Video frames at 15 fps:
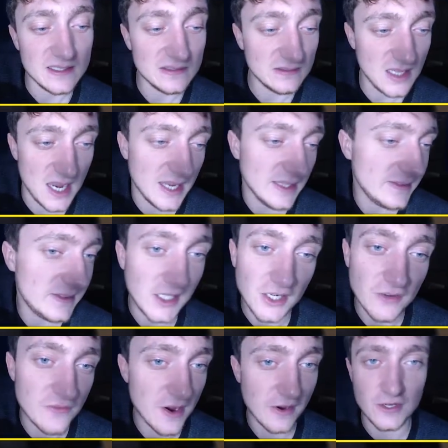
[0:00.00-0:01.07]
Yeah, it's still a
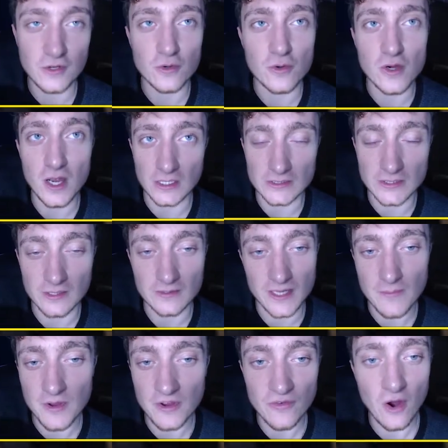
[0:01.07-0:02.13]
very cool card, don't
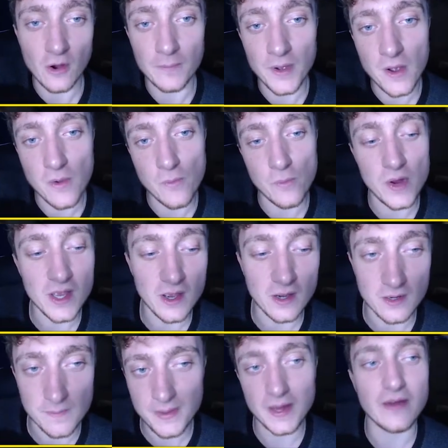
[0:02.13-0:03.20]
get me wrong. But we are
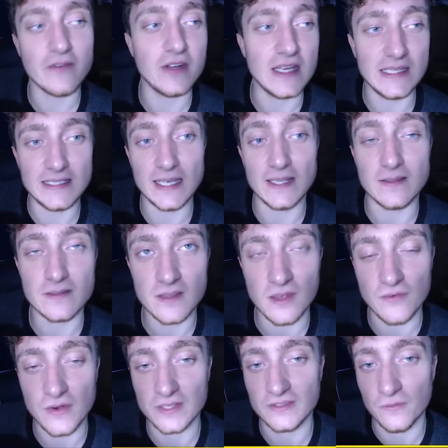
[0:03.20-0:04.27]
comparing it against the
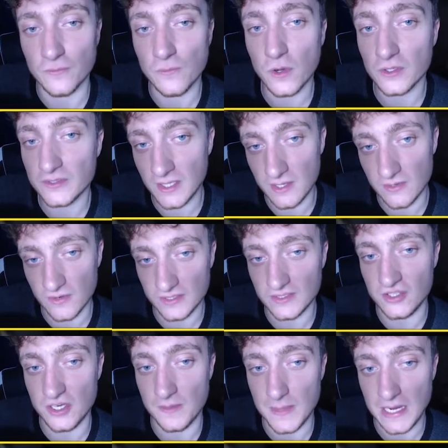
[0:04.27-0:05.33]
rest of WOTC, the rest of
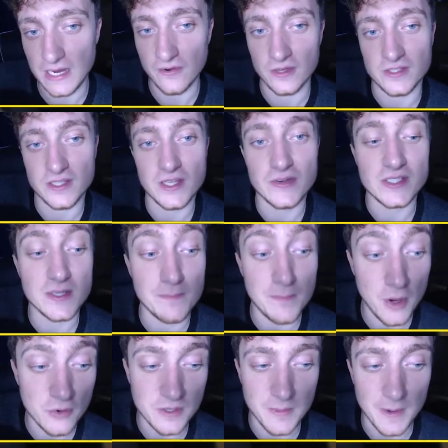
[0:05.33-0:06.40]
Gym Heroes, and the rest of
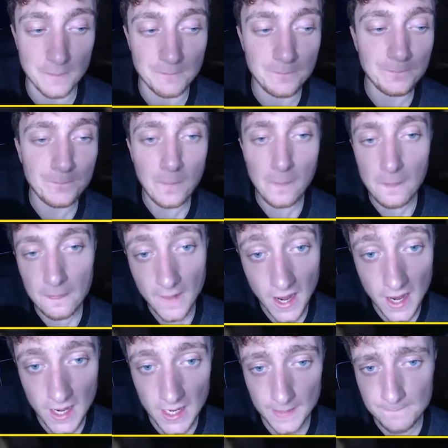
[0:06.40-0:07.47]
Pokemon.
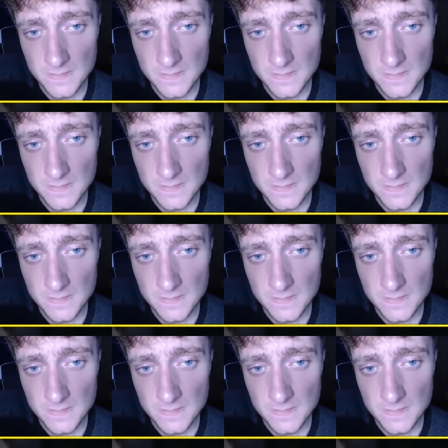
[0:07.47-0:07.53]
I